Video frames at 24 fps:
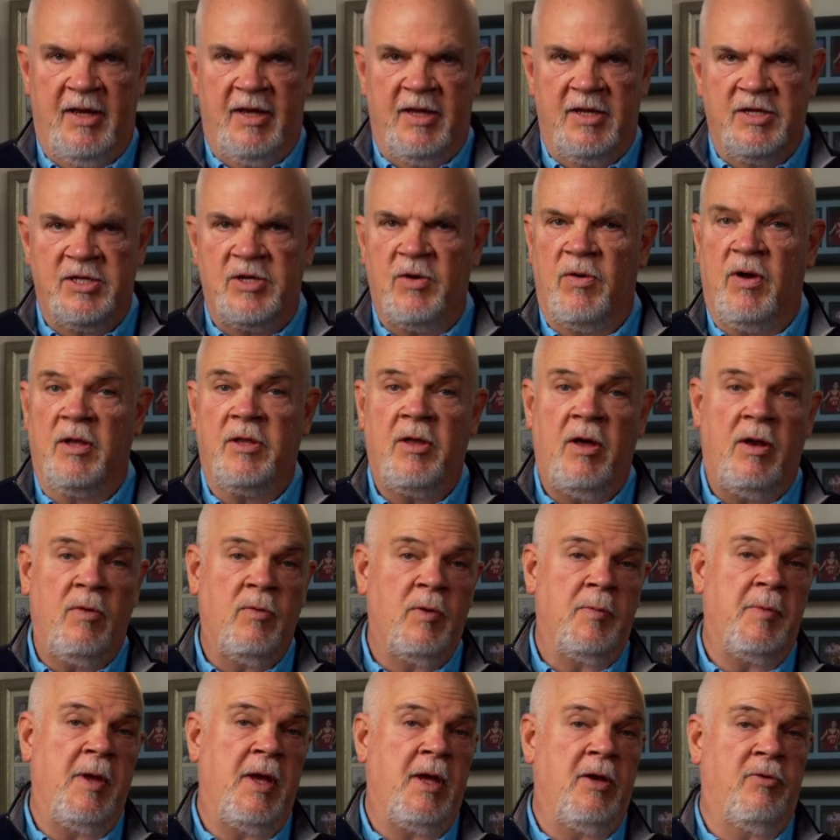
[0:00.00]
So I thought it
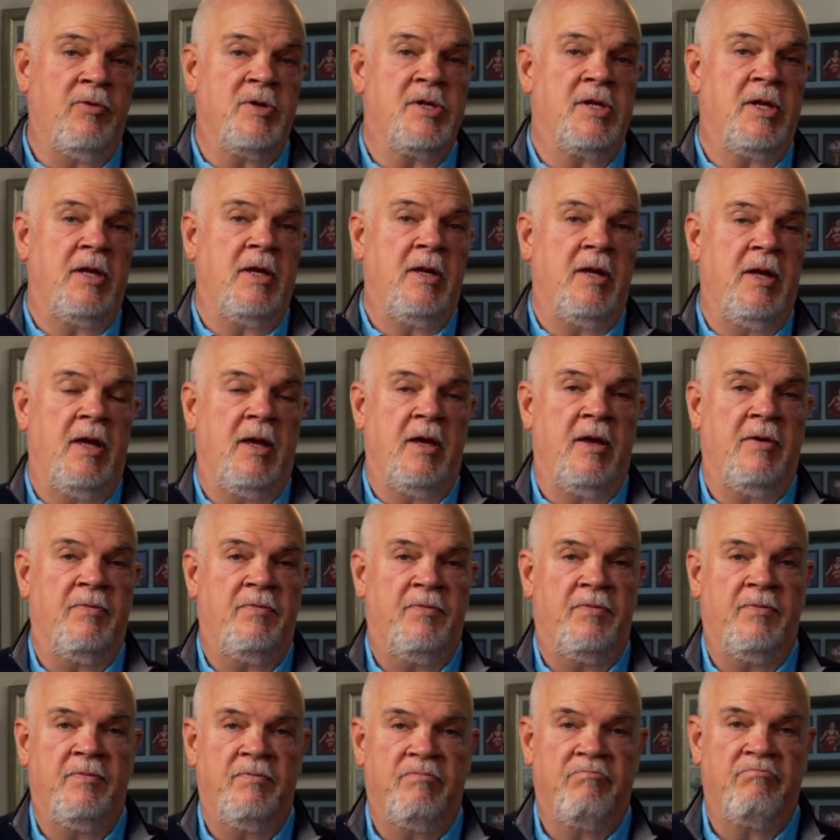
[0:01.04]
would be interesting
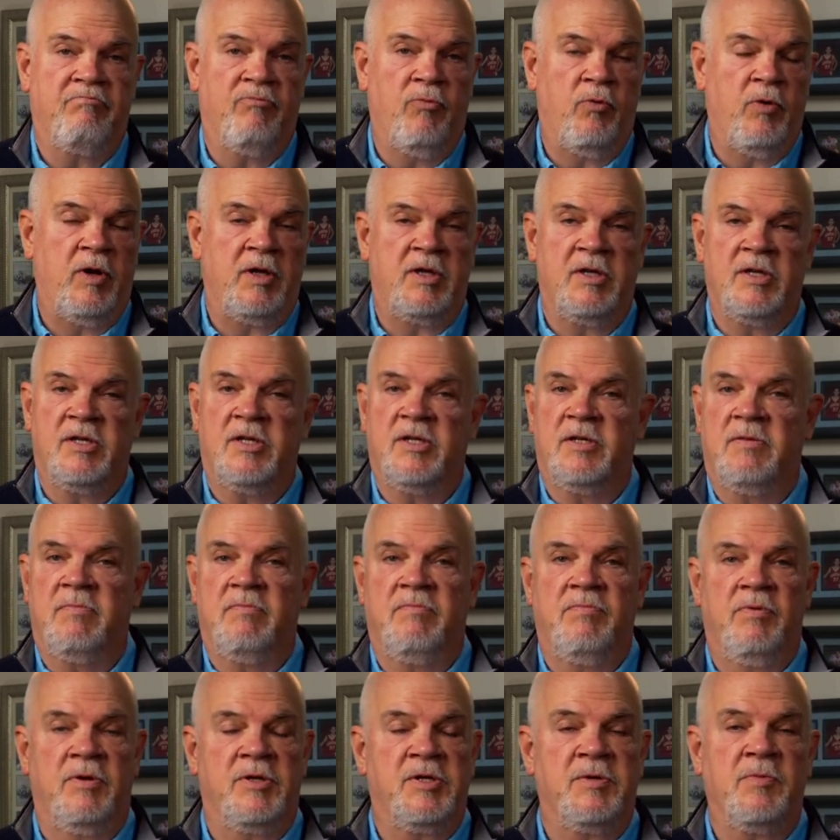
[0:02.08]
if we just
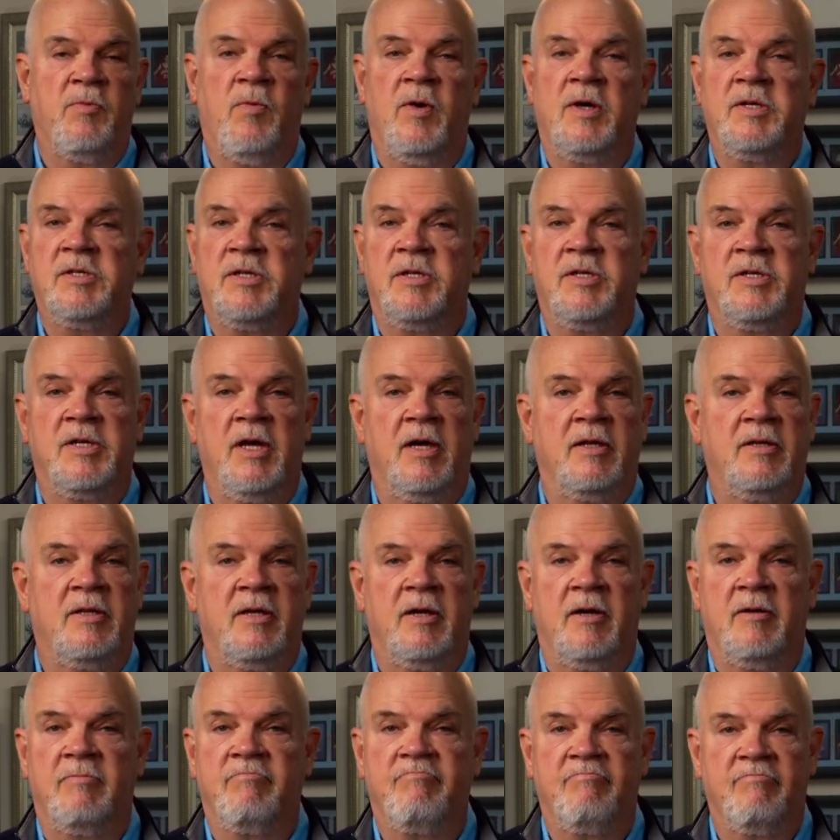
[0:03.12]
put some questions out
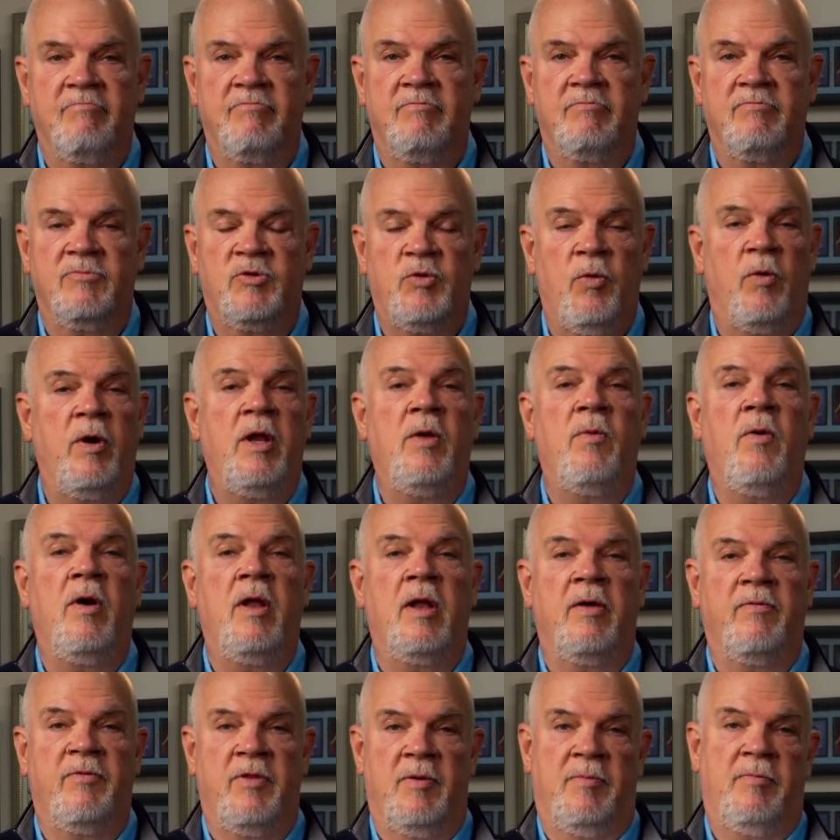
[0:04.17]
there 21
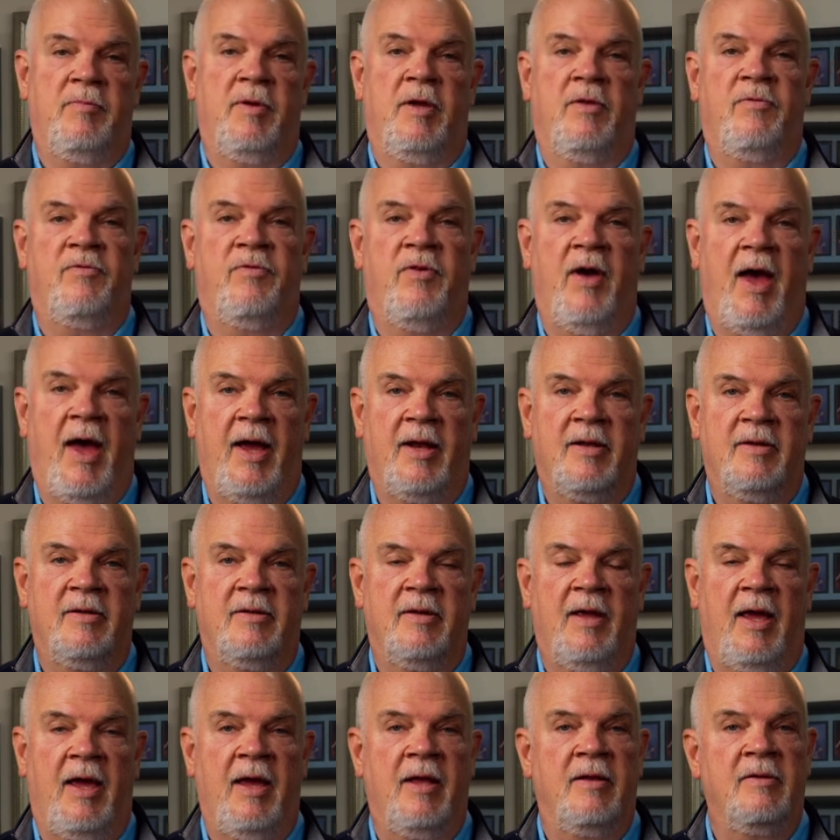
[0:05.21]
of them, in fact.
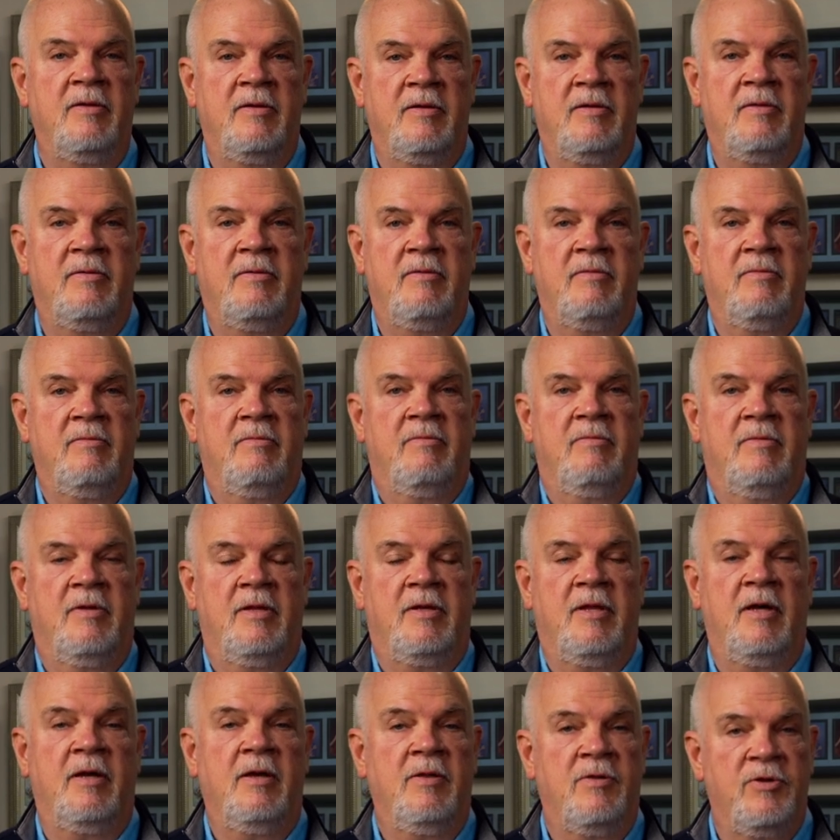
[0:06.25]
And to
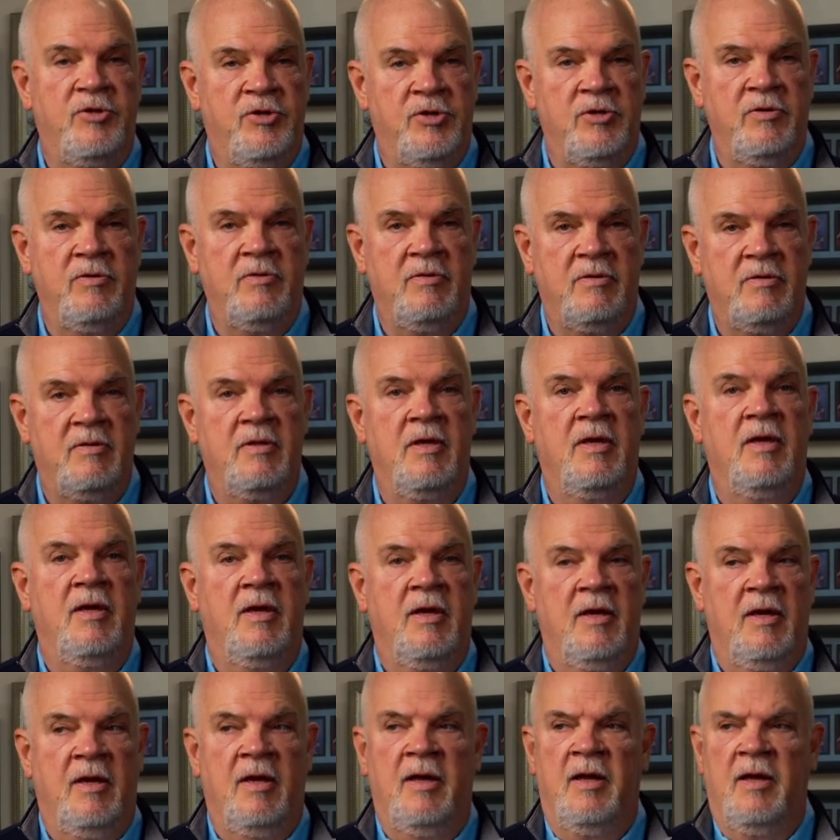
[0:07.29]
tell you the truth,
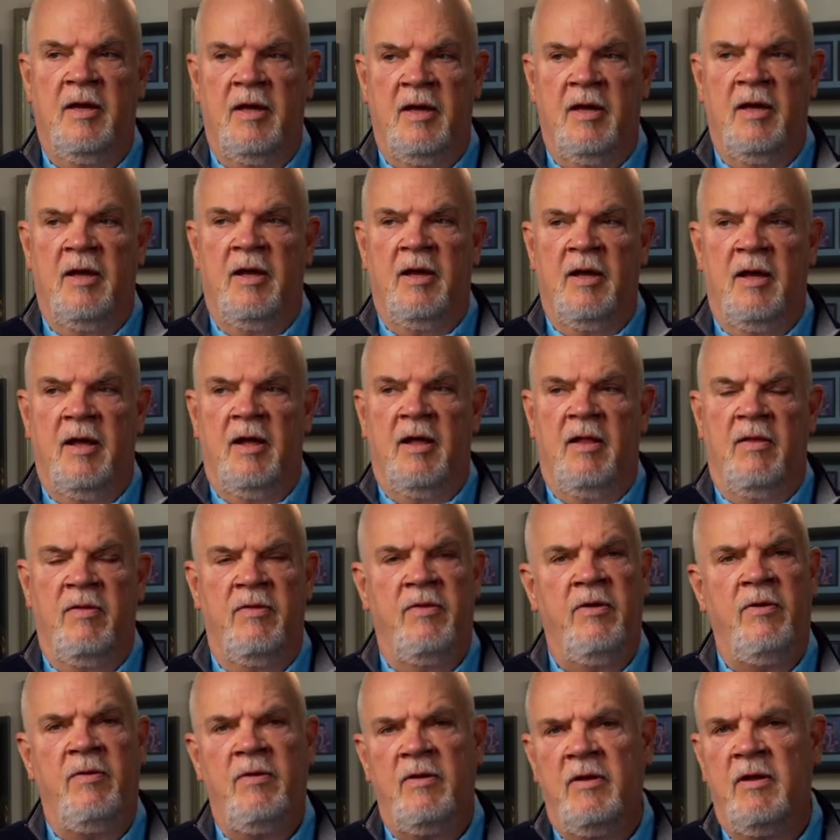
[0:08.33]

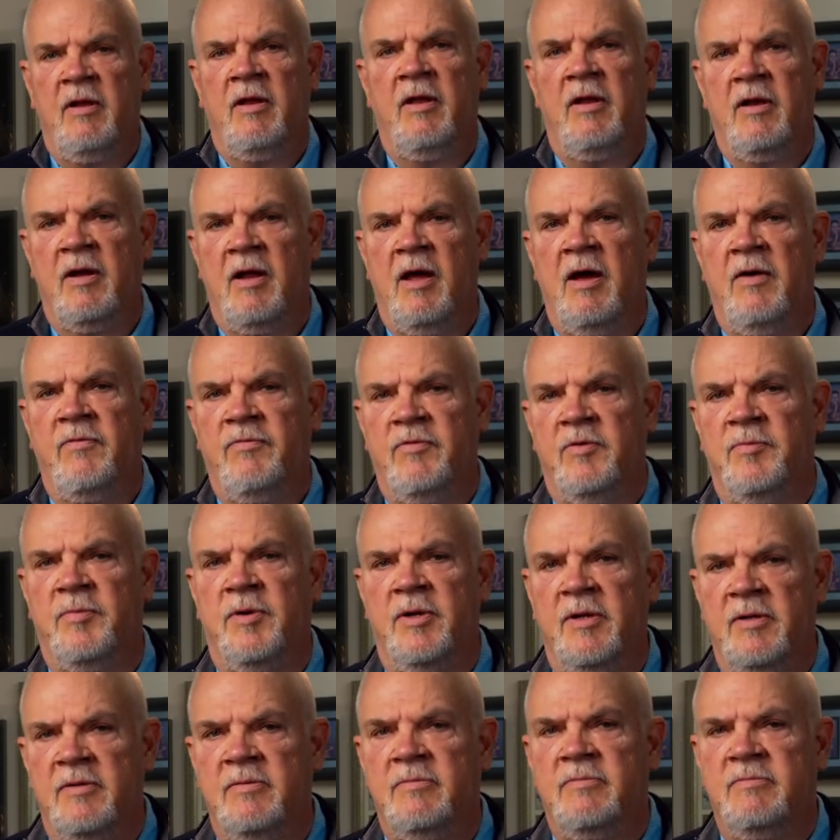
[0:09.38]
they're a little
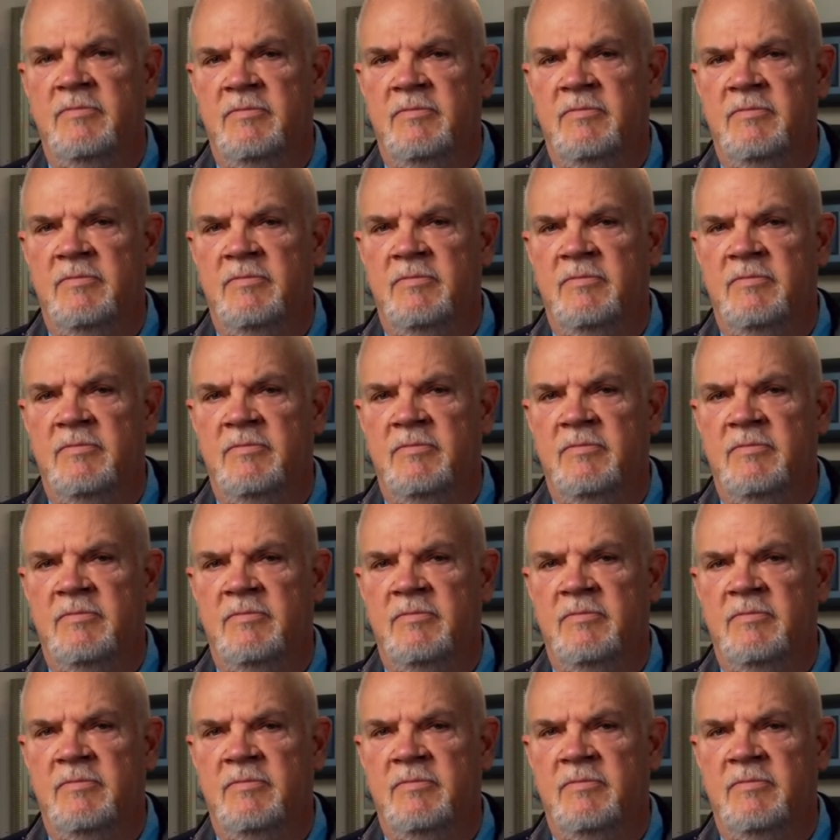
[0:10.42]
uncomfortable.